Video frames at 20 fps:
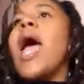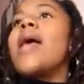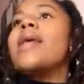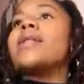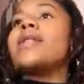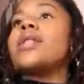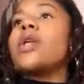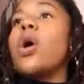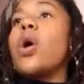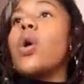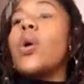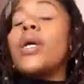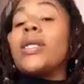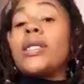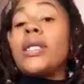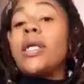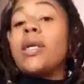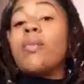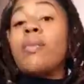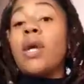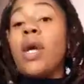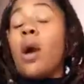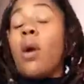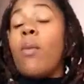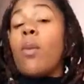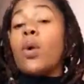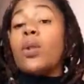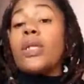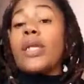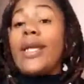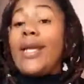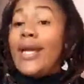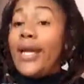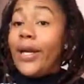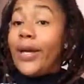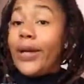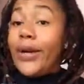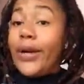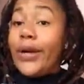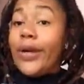And so it took me almost a
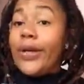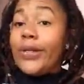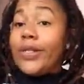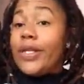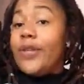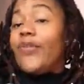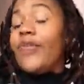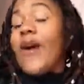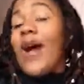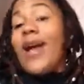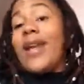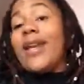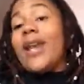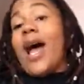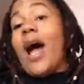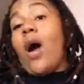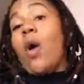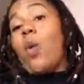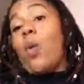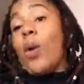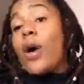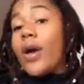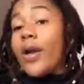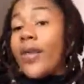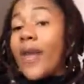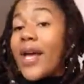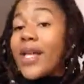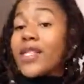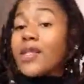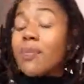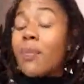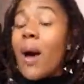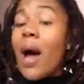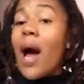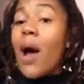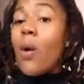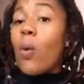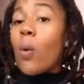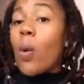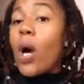year to find out where that
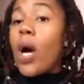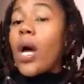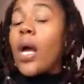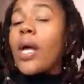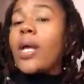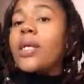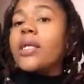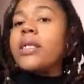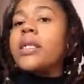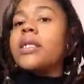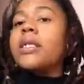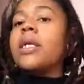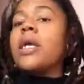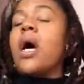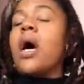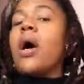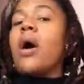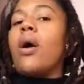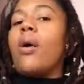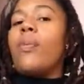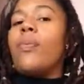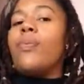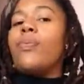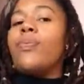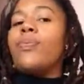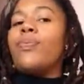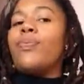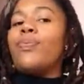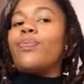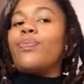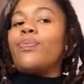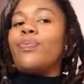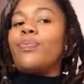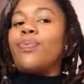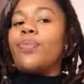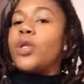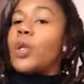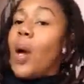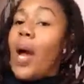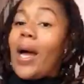spot was,
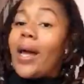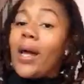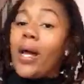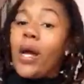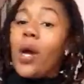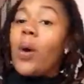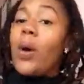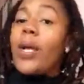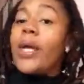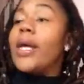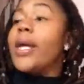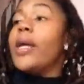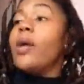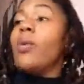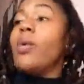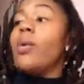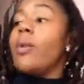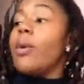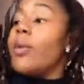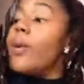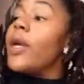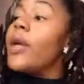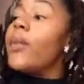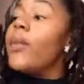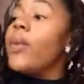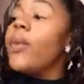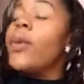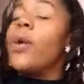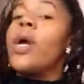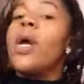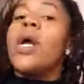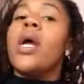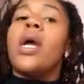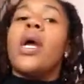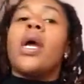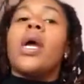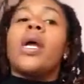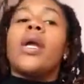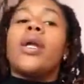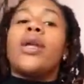so I could go and kick it with my people.
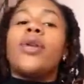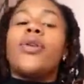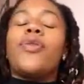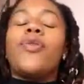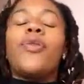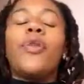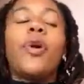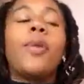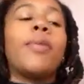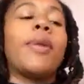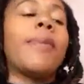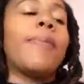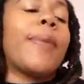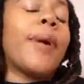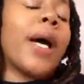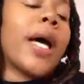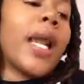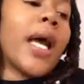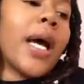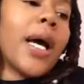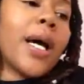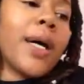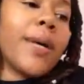You feel me? But